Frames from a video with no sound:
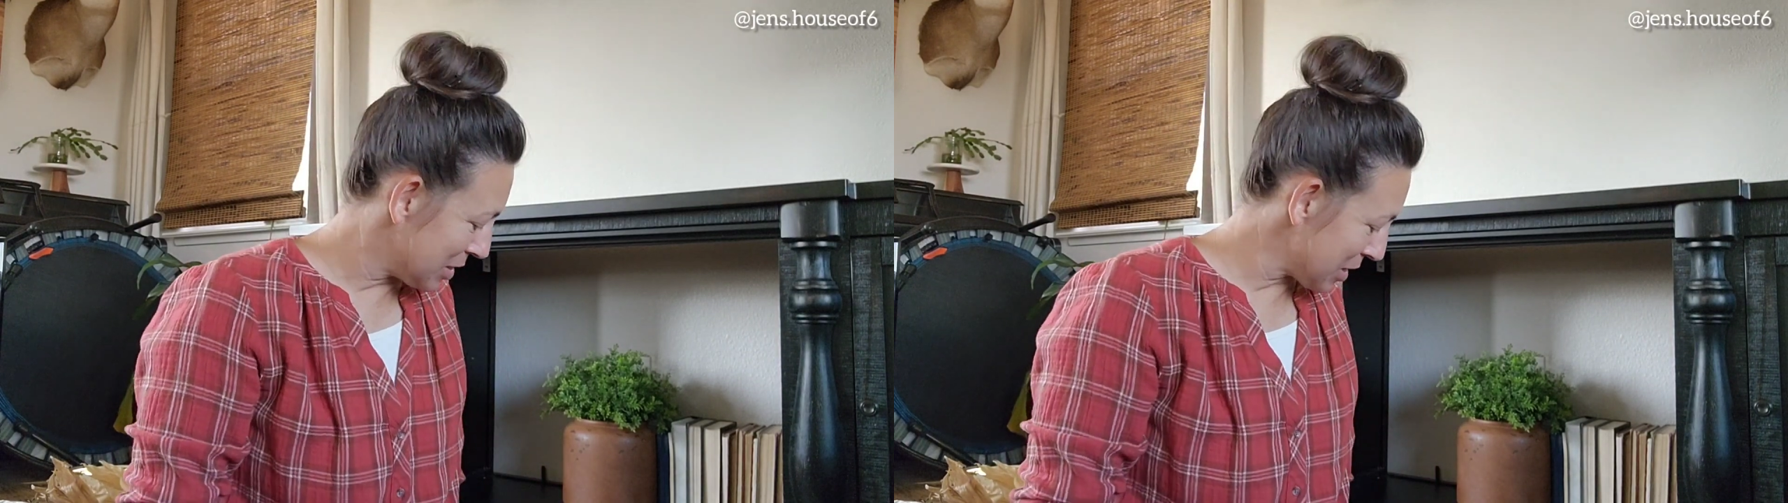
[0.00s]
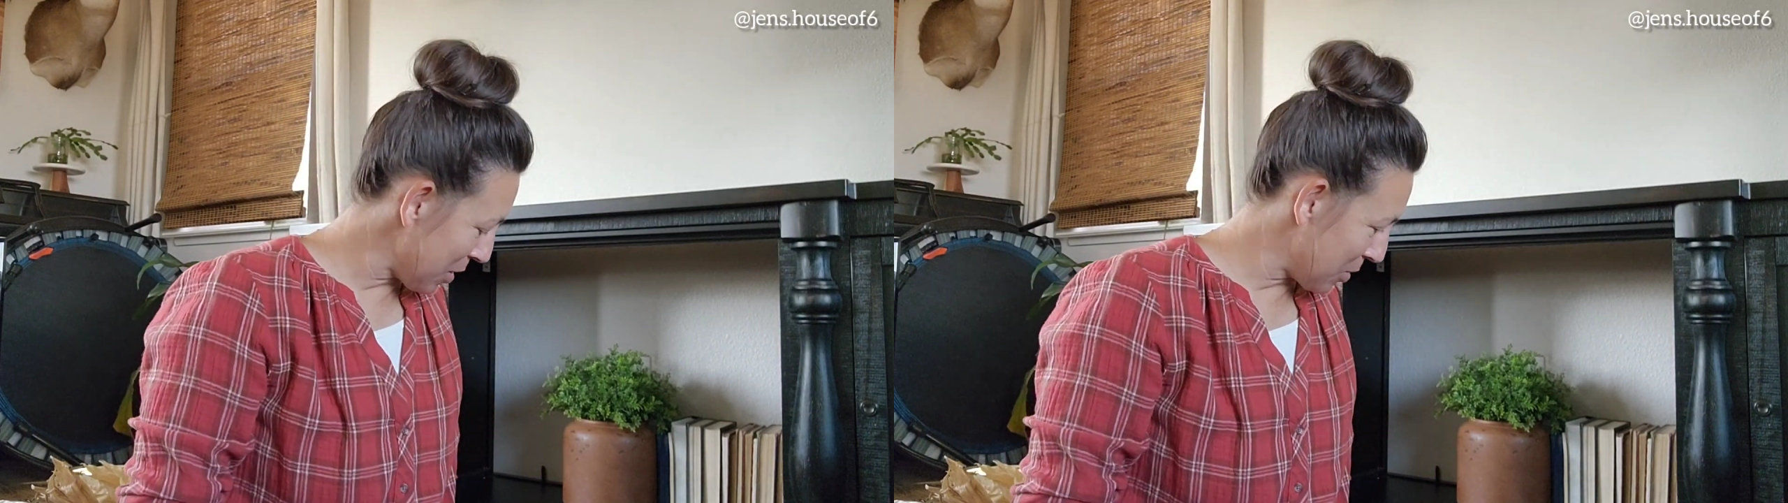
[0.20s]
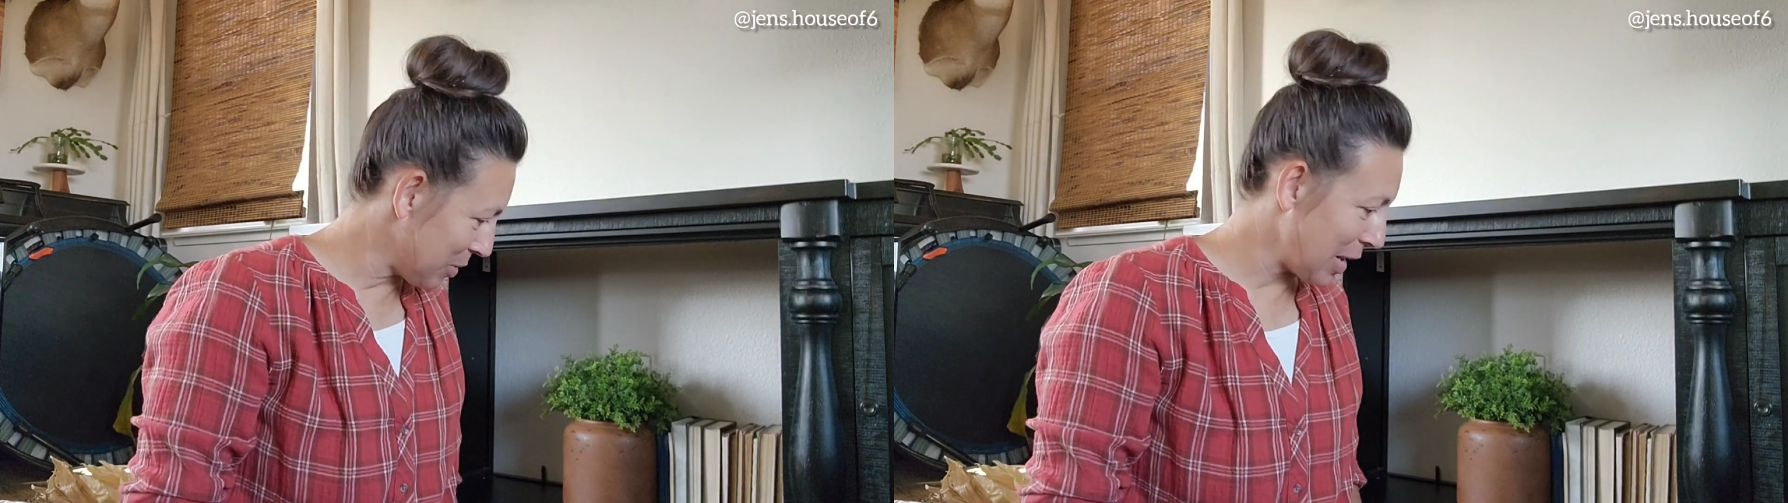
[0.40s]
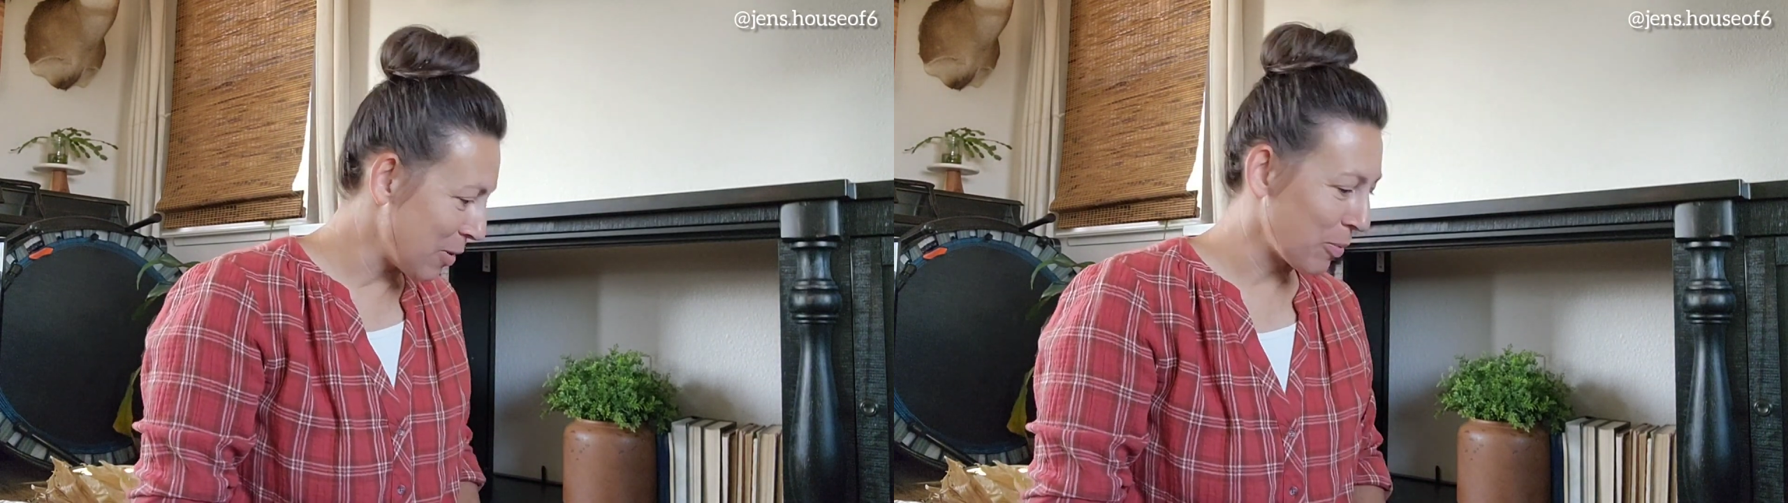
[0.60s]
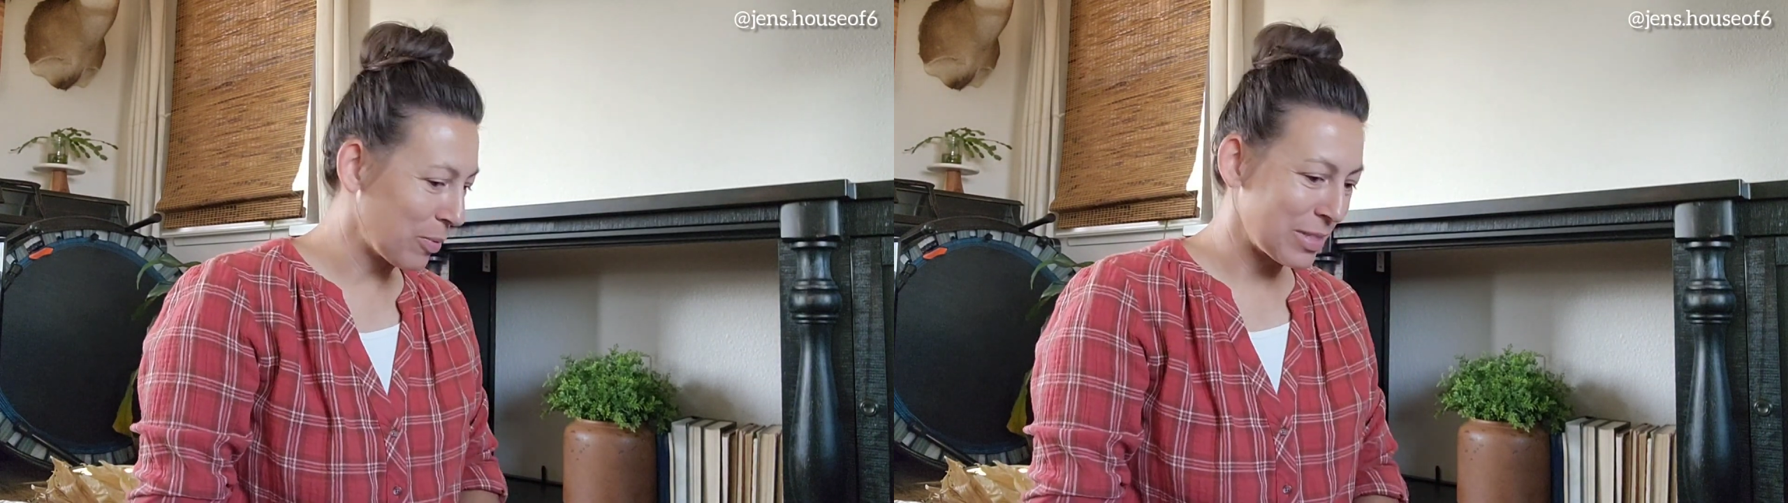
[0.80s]
So,
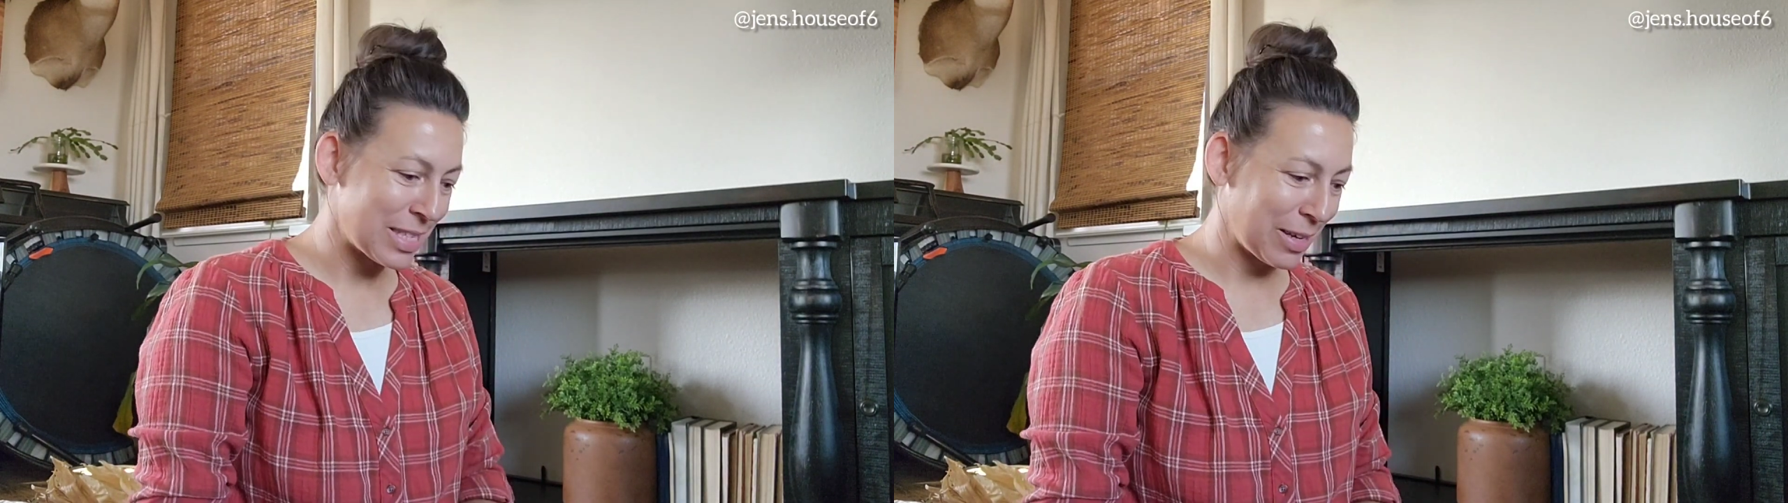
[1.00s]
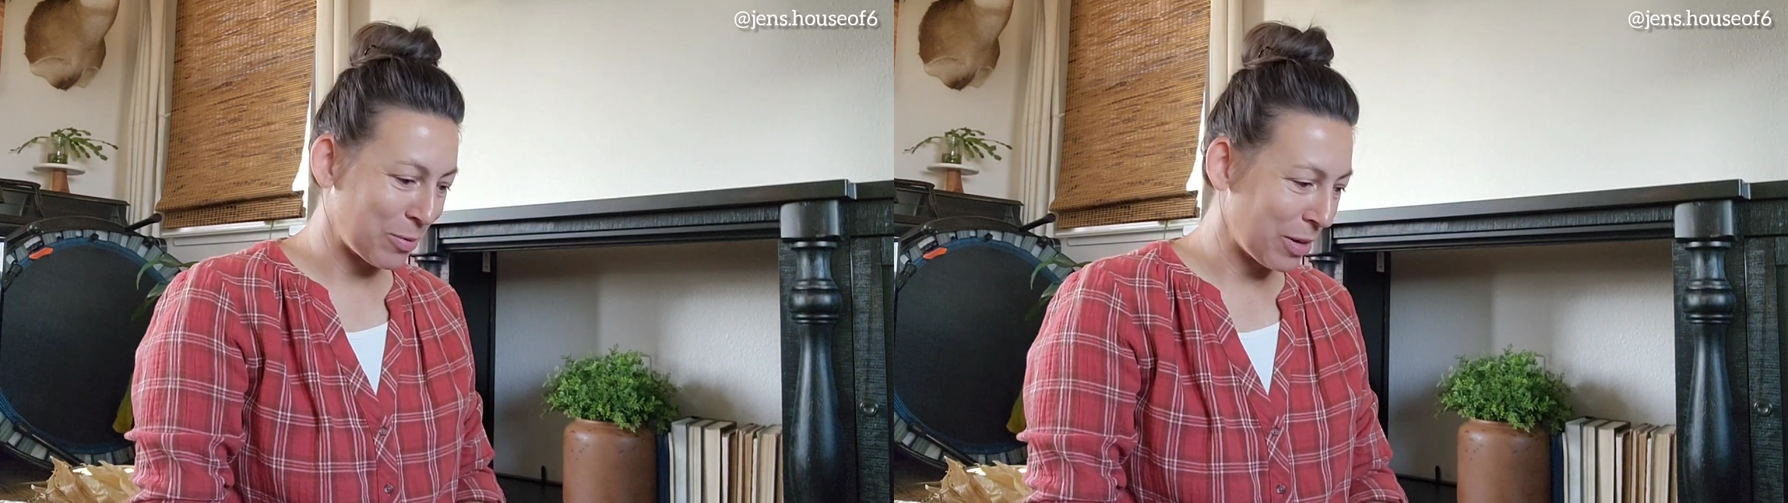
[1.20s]
let's see,